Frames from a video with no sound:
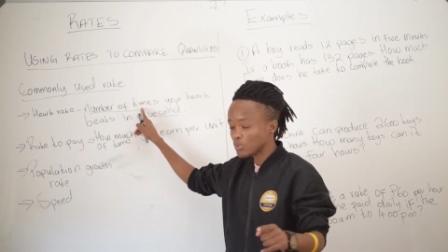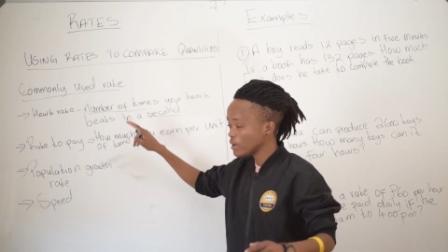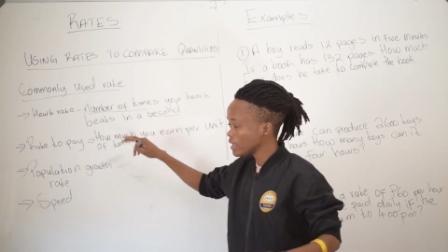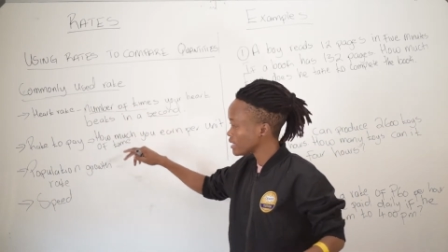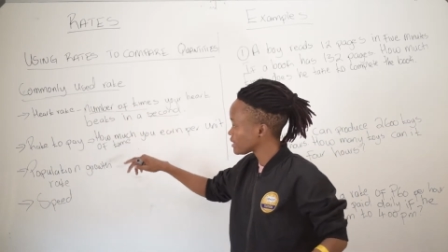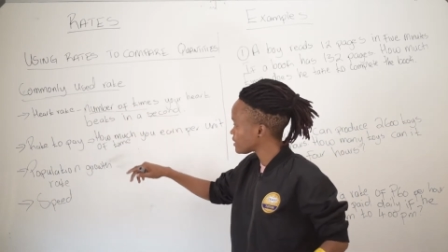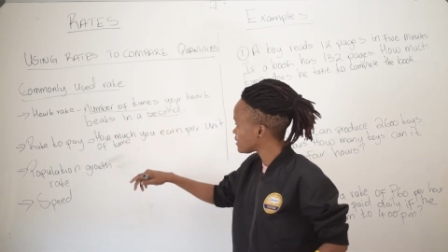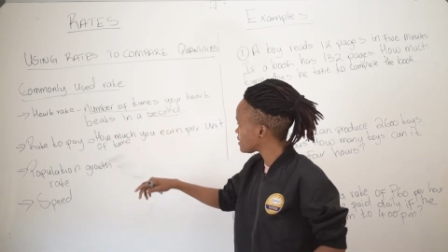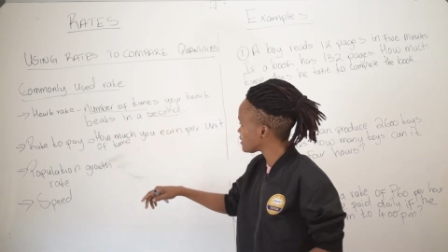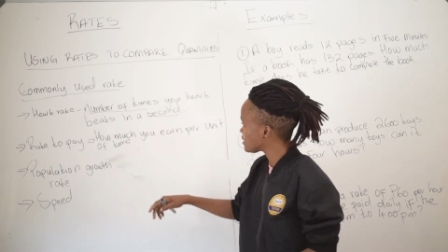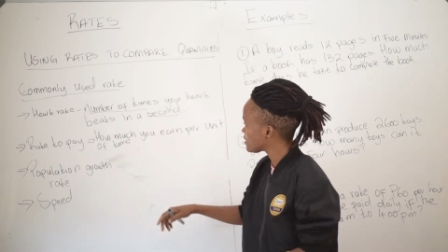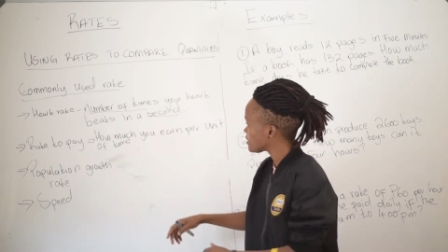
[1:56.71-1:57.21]

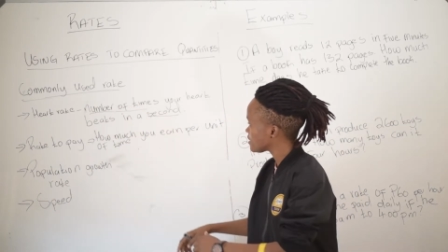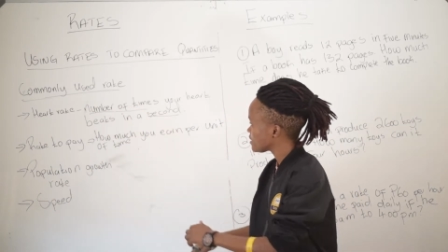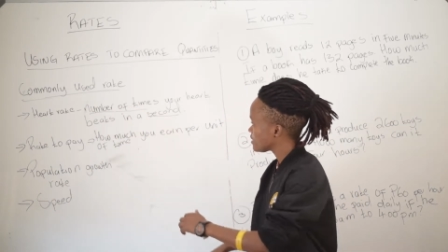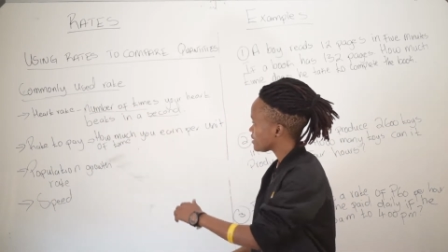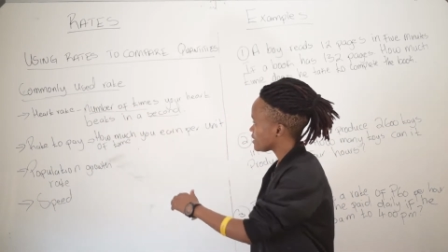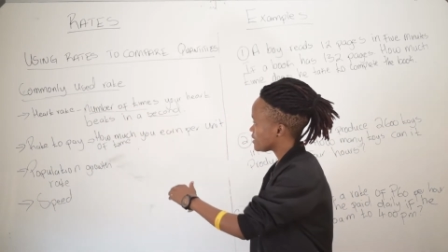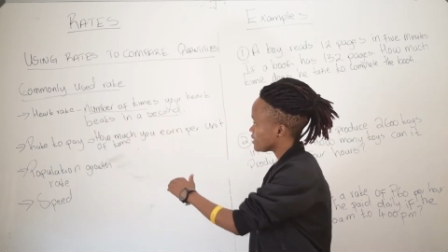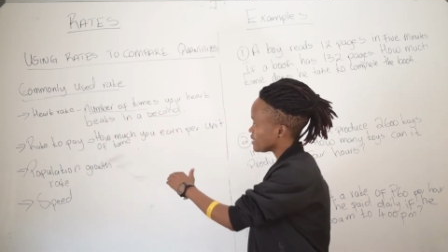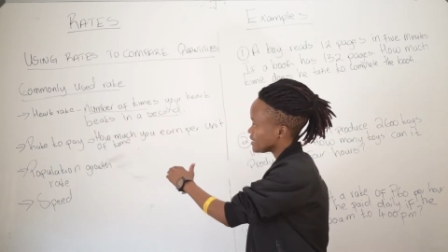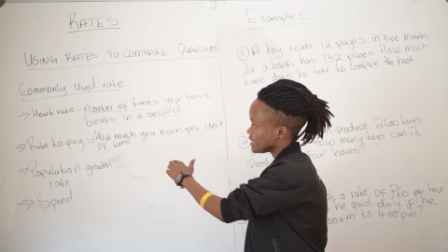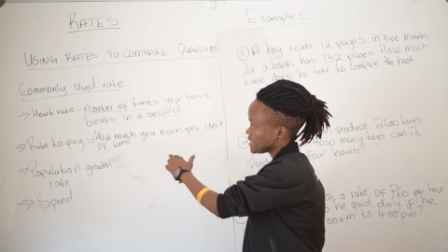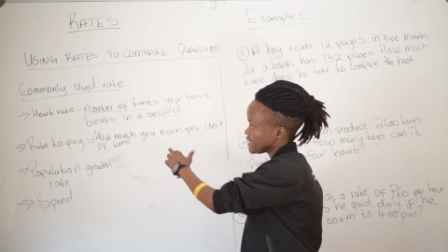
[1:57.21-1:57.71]
with
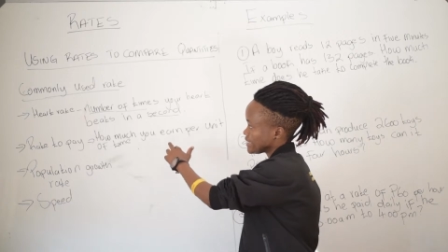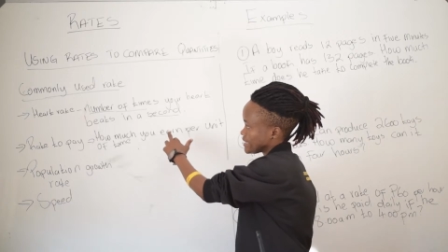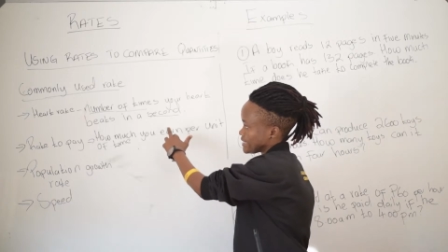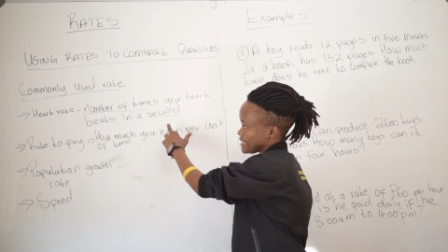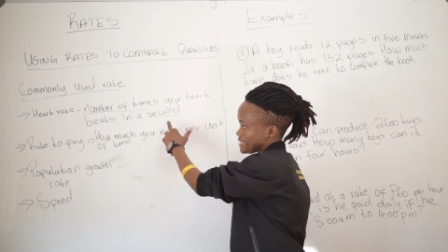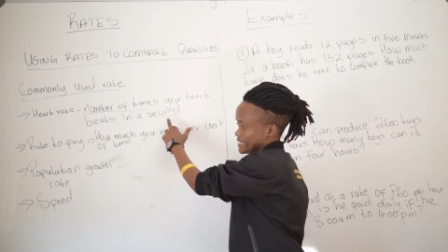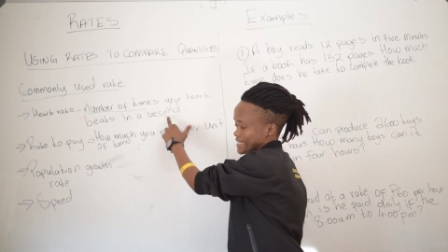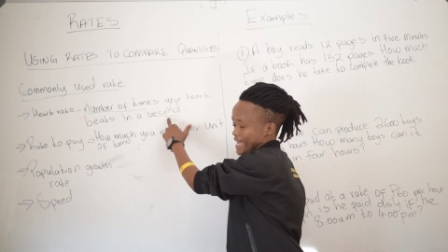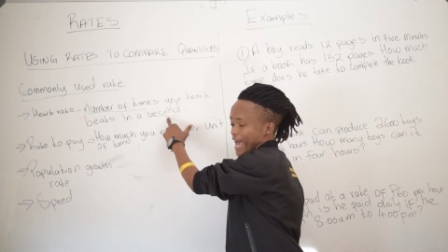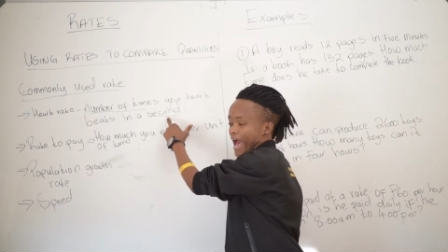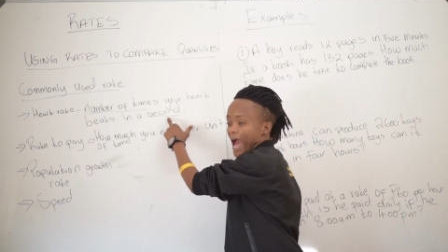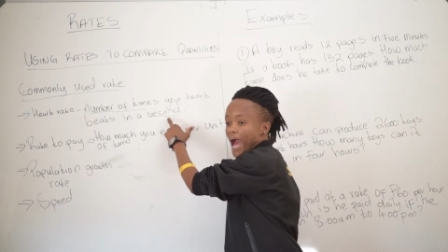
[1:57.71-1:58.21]

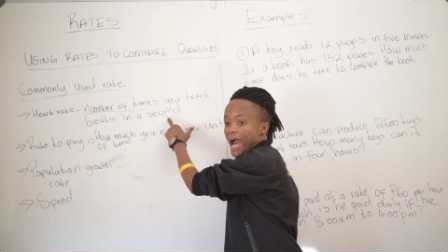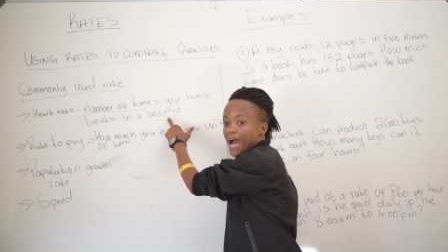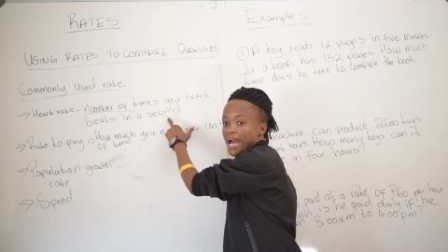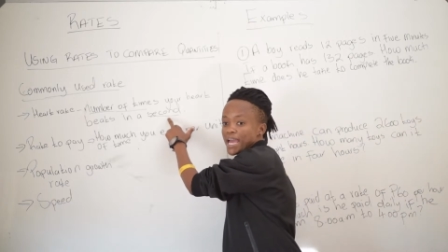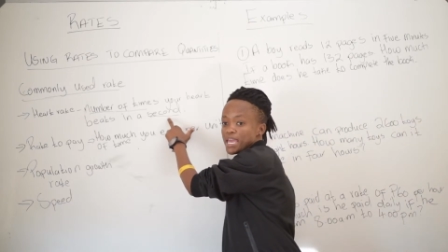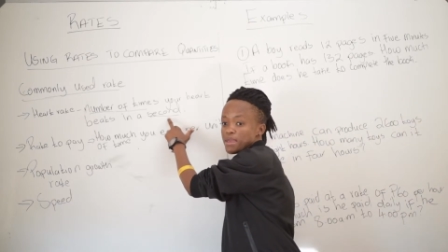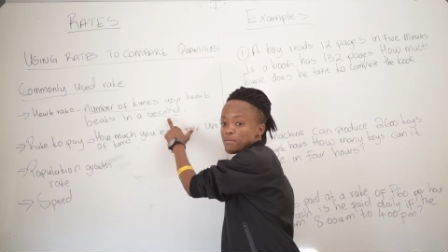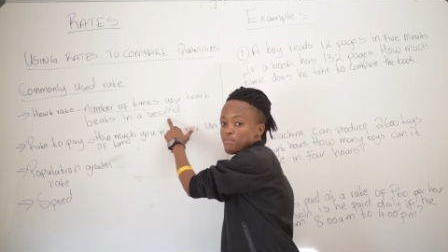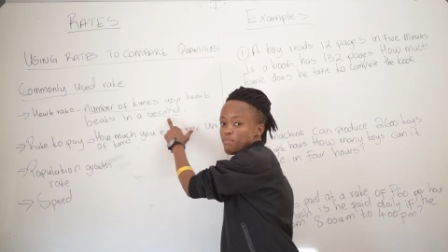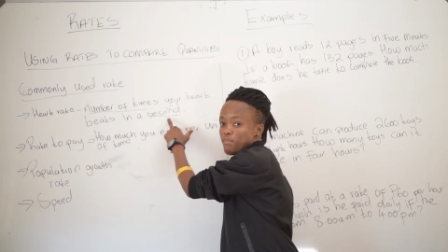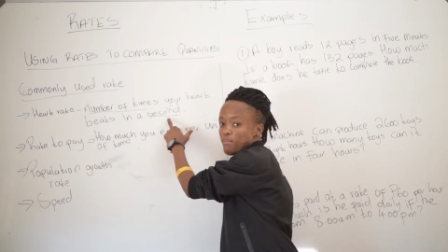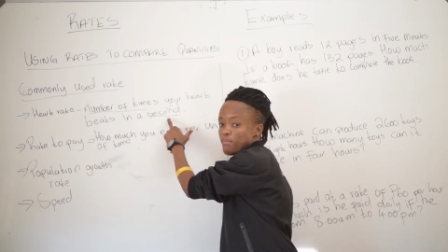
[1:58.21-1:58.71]

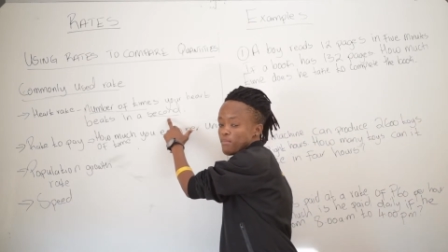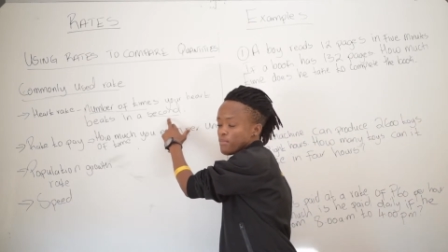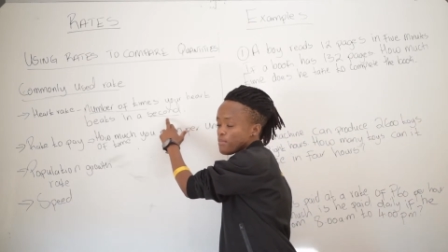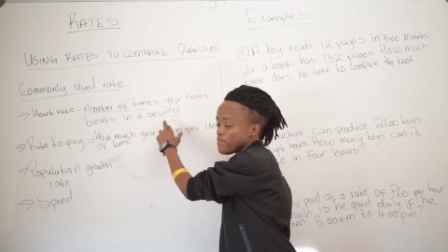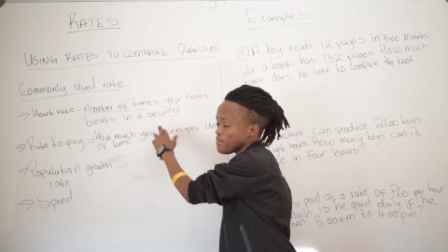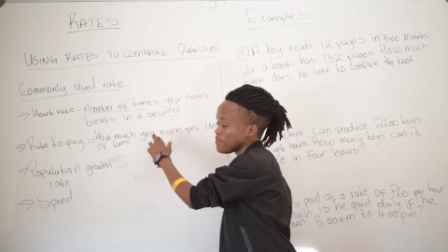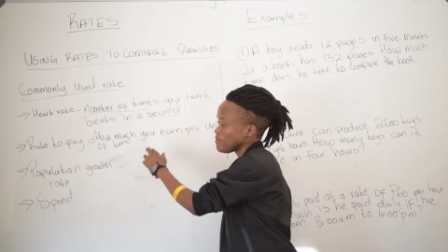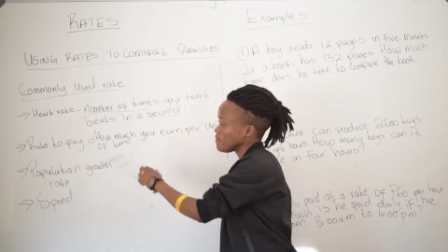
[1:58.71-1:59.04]
time.